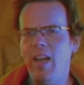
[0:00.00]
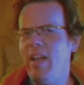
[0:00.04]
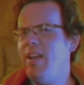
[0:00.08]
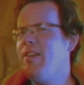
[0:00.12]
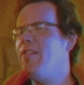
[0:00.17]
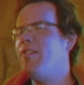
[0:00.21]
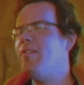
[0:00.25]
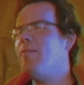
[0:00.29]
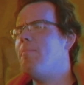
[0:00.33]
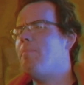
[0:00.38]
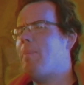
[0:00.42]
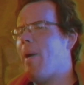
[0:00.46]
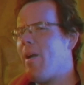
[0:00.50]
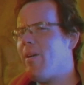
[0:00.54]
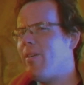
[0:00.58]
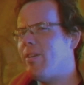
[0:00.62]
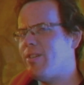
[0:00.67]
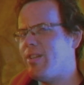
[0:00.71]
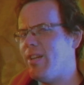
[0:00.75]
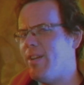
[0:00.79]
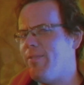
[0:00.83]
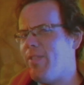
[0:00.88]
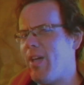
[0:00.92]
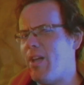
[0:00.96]
It is
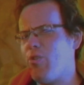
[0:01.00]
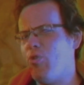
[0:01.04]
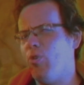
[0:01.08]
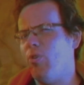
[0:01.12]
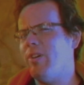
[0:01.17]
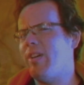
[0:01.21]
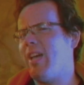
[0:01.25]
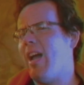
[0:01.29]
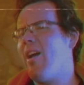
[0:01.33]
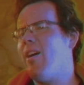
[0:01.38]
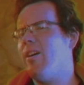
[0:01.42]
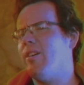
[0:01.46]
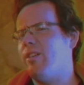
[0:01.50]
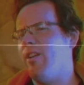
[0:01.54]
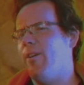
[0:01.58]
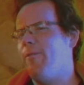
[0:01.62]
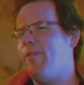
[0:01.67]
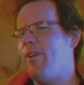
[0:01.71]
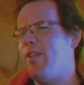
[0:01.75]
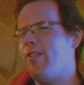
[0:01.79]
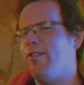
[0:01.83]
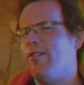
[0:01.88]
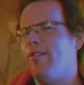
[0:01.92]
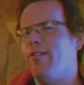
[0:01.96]
imperative that your character fits